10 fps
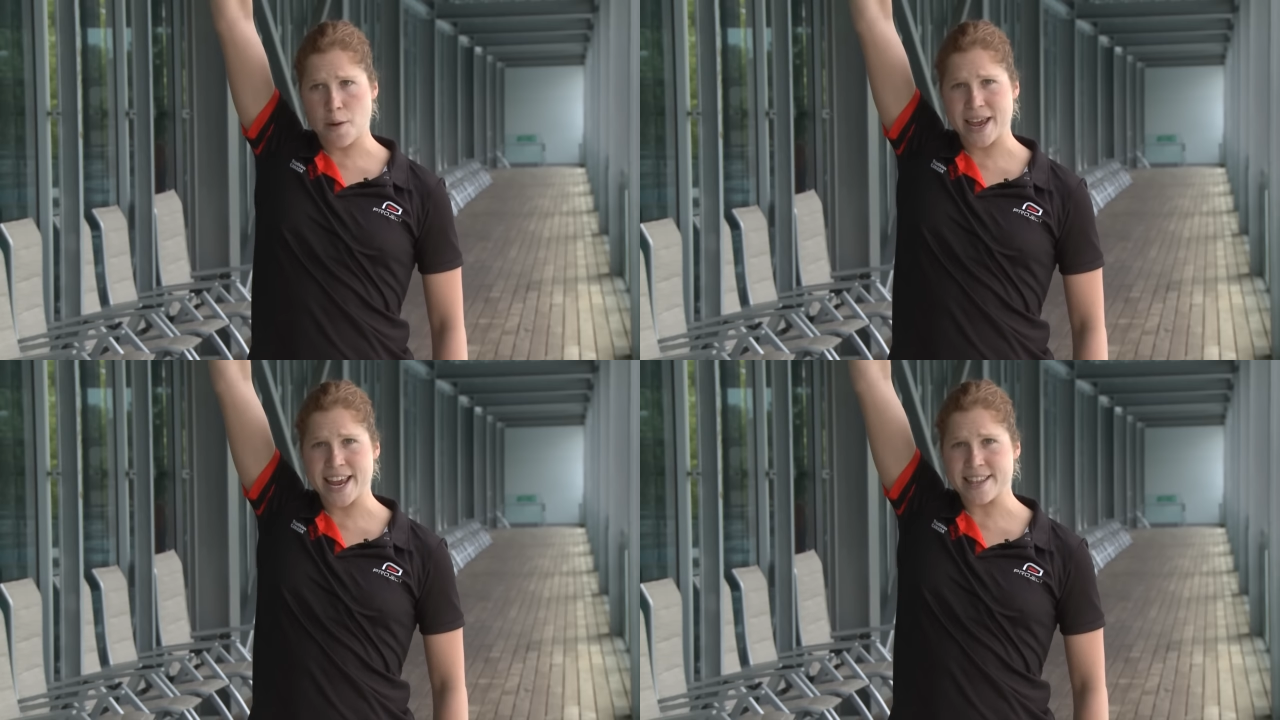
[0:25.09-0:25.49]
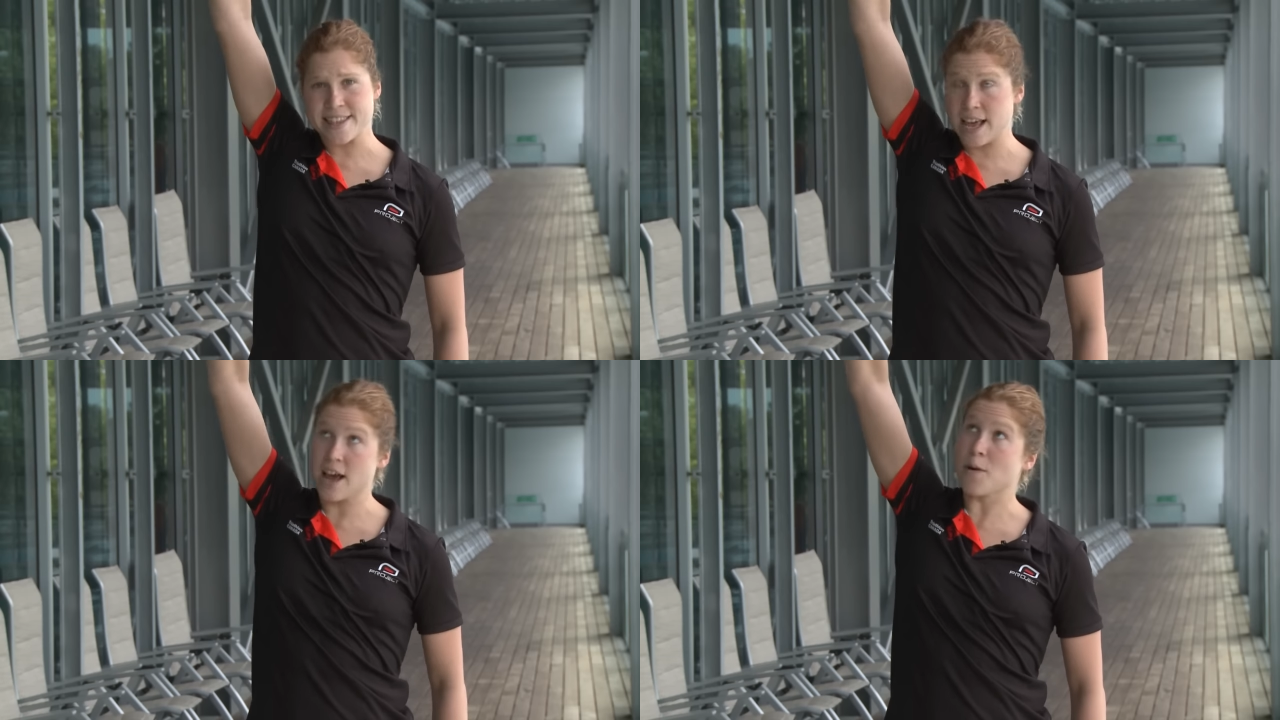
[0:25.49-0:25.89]

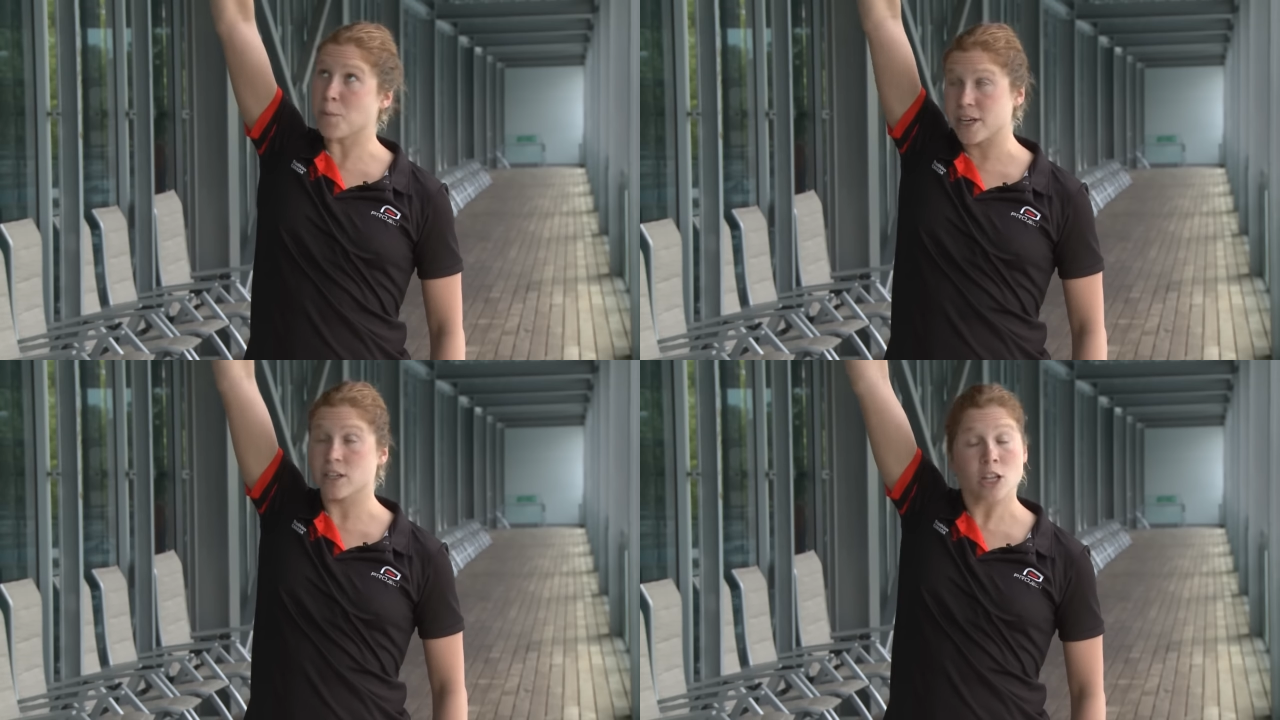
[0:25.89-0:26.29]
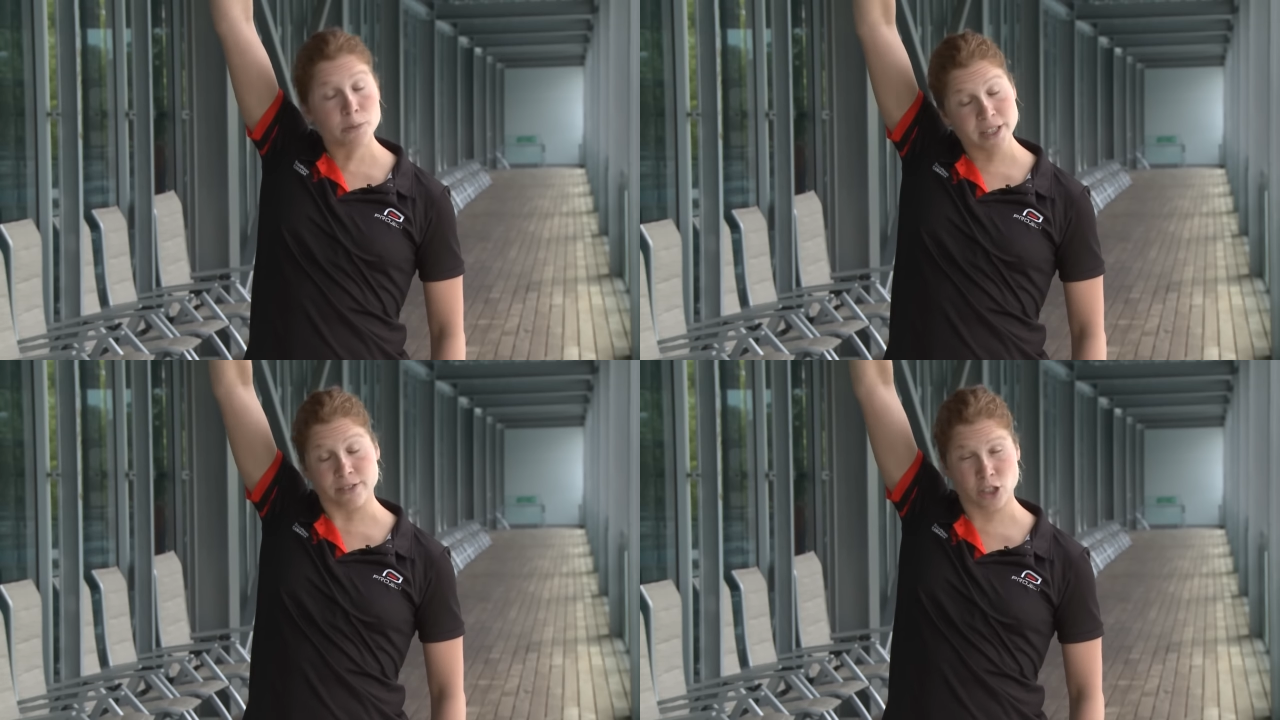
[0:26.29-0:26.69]
and with a little
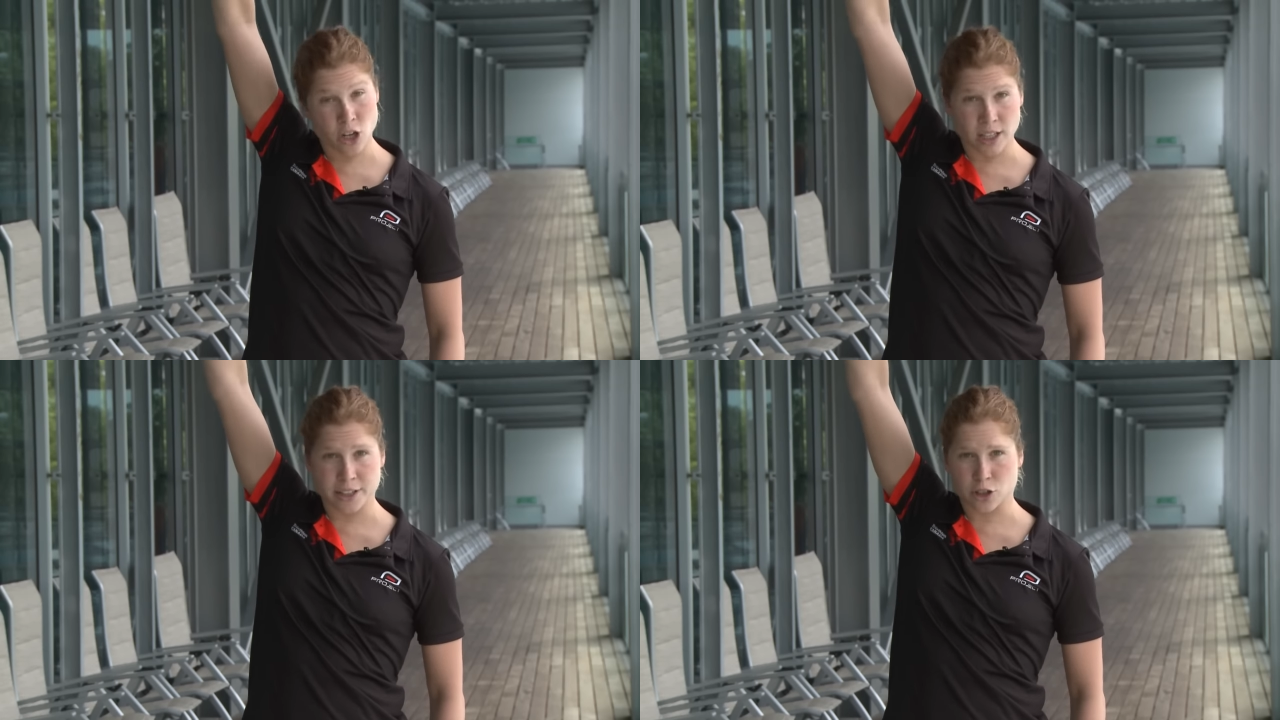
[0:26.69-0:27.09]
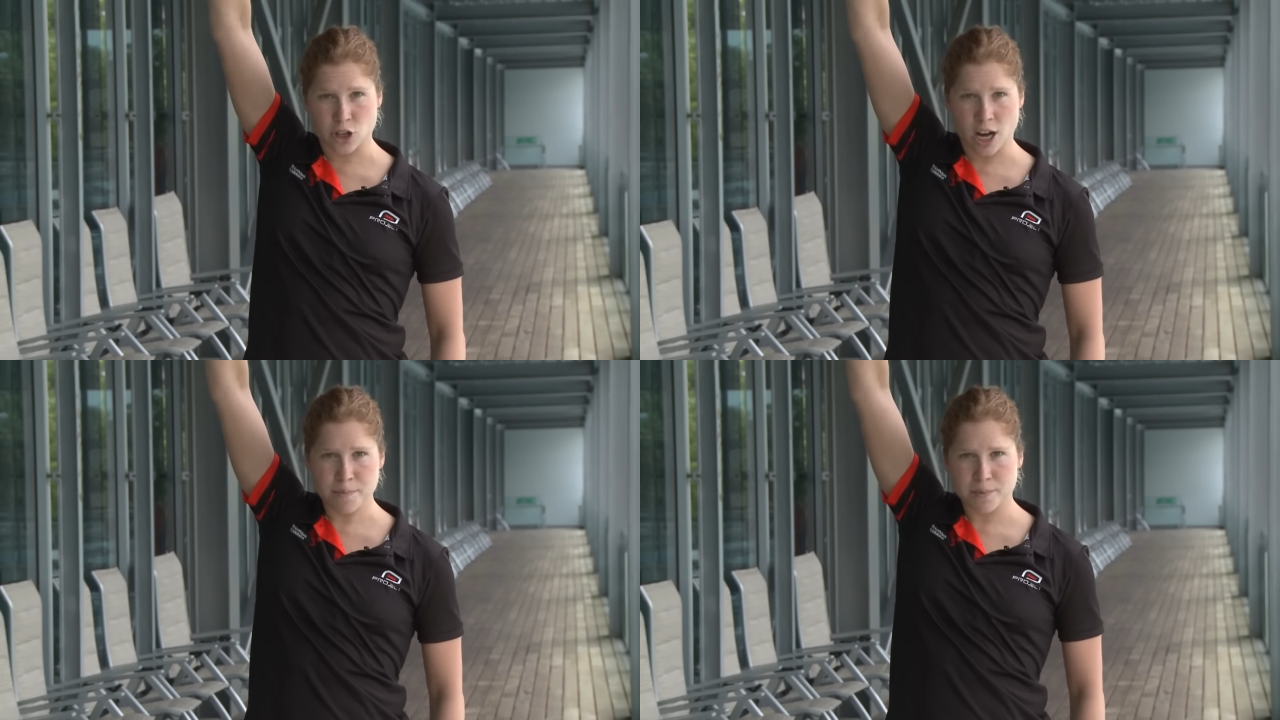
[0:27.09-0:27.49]
bit of a skull at the
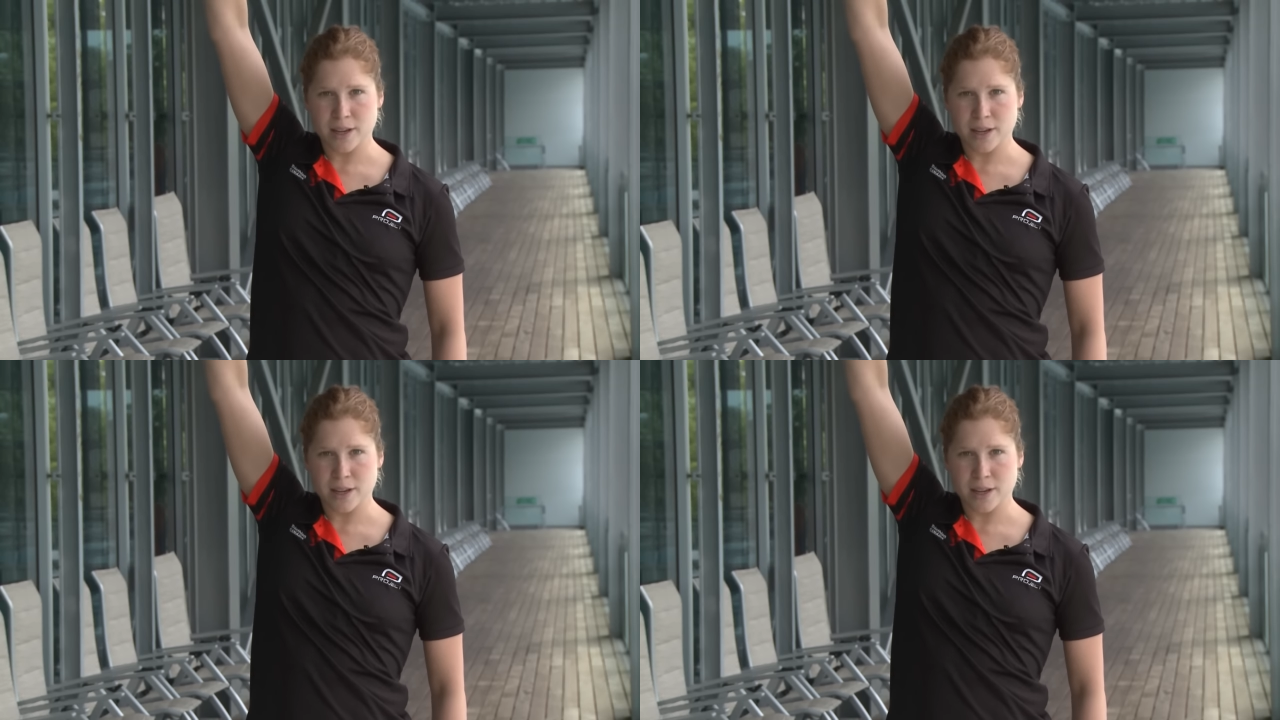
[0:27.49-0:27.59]
top,